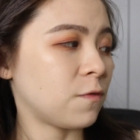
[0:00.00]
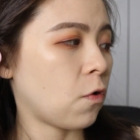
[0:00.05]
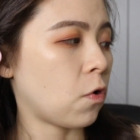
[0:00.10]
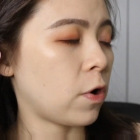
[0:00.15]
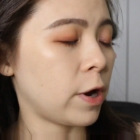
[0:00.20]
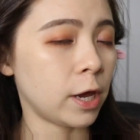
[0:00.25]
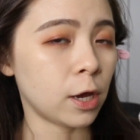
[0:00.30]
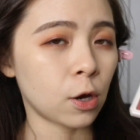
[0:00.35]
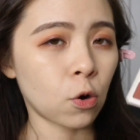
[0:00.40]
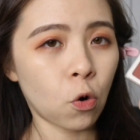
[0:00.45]
for
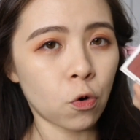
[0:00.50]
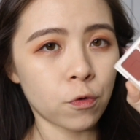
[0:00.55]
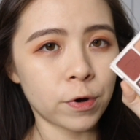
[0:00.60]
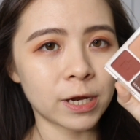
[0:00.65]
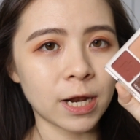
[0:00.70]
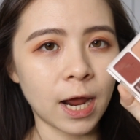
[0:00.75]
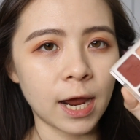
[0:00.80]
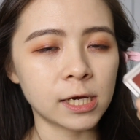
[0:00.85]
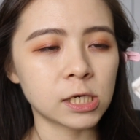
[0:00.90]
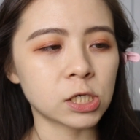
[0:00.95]
a
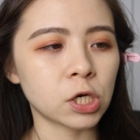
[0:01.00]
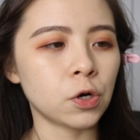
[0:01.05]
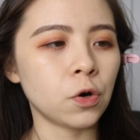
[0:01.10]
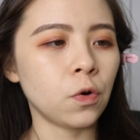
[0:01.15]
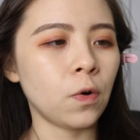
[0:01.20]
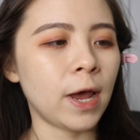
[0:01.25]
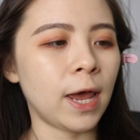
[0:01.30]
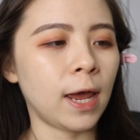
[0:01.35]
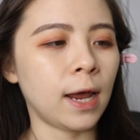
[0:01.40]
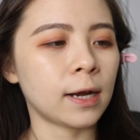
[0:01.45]
Korean
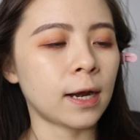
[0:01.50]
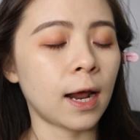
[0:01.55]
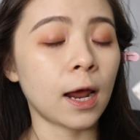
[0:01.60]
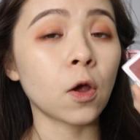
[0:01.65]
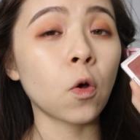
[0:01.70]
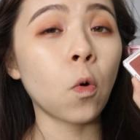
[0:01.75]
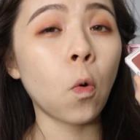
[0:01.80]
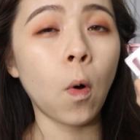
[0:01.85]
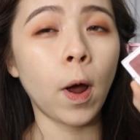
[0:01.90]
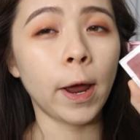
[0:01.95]
eyeshadow, and I
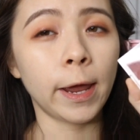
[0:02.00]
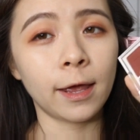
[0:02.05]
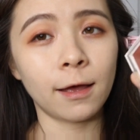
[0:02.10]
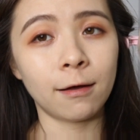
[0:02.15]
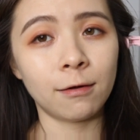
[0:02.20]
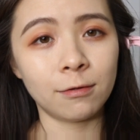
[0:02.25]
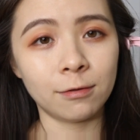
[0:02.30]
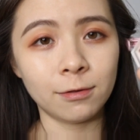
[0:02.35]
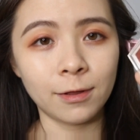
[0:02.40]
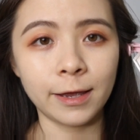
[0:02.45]
quite
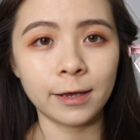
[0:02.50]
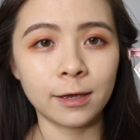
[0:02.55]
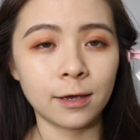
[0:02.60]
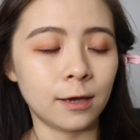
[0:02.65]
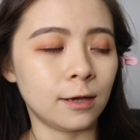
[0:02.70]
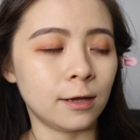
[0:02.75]
like